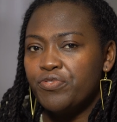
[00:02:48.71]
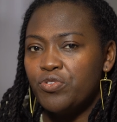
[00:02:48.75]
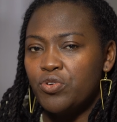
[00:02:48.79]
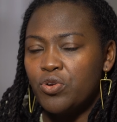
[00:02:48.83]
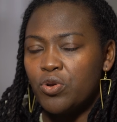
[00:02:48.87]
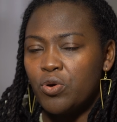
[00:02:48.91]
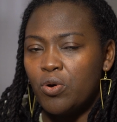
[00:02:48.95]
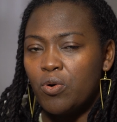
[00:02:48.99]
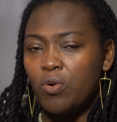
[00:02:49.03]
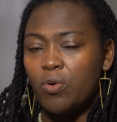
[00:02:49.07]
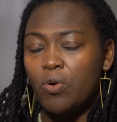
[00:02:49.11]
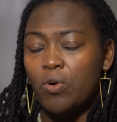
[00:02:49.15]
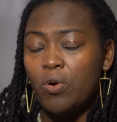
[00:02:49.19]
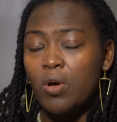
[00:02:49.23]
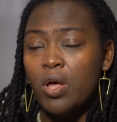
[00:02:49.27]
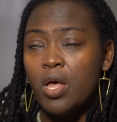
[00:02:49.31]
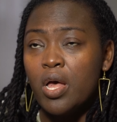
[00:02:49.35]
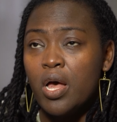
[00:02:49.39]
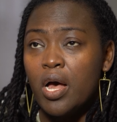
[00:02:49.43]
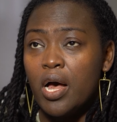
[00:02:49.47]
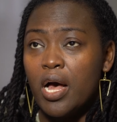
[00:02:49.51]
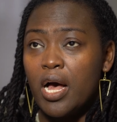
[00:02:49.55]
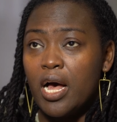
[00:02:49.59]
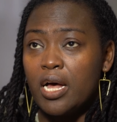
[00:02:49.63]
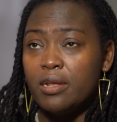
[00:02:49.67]

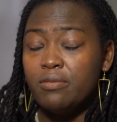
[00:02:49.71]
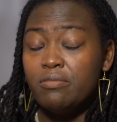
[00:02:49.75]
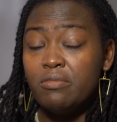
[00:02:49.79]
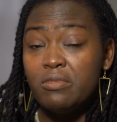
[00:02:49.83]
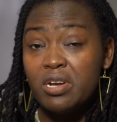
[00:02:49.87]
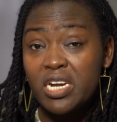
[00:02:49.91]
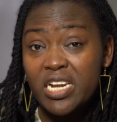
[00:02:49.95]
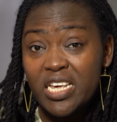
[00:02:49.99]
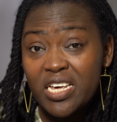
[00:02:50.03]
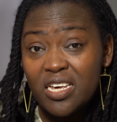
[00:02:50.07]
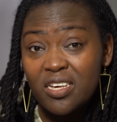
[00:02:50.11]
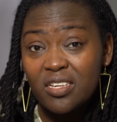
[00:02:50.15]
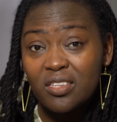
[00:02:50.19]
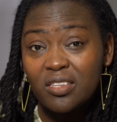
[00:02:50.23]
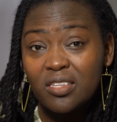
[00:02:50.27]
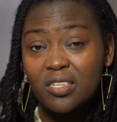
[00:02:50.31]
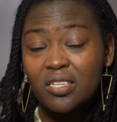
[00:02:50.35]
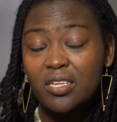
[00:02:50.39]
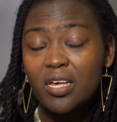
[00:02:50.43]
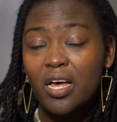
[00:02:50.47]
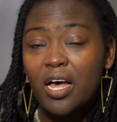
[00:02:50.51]
needs.